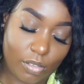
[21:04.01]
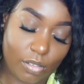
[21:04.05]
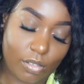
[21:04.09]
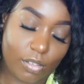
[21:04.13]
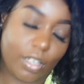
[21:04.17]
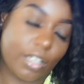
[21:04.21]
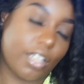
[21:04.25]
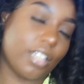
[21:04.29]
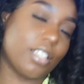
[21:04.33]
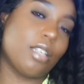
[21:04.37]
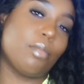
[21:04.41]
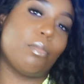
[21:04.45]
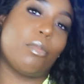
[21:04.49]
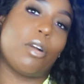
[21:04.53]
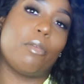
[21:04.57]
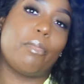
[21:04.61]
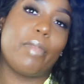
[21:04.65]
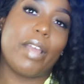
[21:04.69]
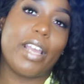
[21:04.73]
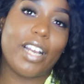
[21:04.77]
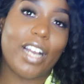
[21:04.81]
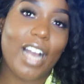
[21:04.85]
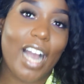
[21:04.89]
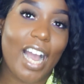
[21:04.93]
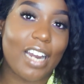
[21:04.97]
like it's a
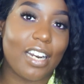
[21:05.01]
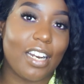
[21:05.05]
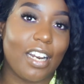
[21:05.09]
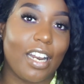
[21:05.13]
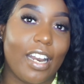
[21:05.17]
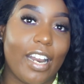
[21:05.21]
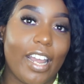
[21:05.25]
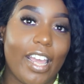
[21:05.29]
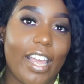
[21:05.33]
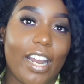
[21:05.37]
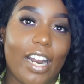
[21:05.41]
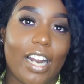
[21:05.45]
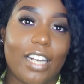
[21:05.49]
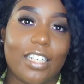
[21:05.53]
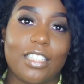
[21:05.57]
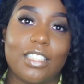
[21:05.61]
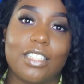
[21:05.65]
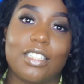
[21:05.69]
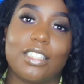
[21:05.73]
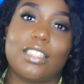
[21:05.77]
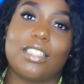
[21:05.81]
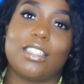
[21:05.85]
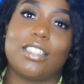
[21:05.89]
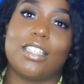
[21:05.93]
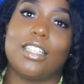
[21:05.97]
mermaid caught in a net.
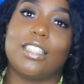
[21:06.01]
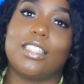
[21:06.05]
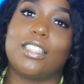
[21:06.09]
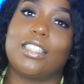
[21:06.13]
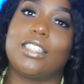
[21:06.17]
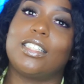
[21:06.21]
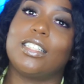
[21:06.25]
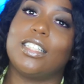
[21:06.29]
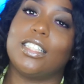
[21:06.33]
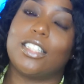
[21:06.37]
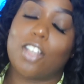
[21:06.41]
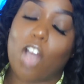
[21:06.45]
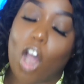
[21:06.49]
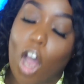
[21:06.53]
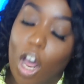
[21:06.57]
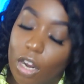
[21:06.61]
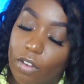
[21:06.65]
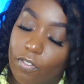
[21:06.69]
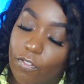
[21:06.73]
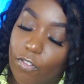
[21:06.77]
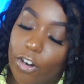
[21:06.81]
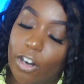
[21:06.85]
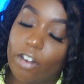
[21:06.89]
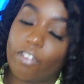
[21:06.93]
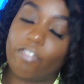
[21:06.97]
It's
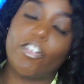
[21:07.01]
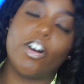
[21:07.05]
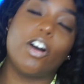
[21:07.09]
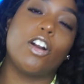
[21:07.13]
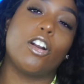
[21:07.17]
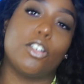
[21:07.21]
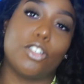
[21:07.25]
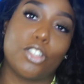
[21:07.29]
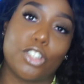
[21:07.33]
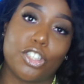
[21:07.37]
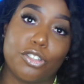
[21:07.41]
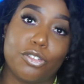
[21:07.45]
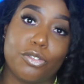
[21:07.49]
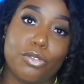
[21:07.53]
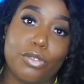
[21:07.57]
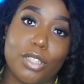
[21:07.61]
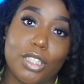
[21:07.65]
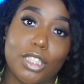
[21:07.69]
calling for a photo shoot.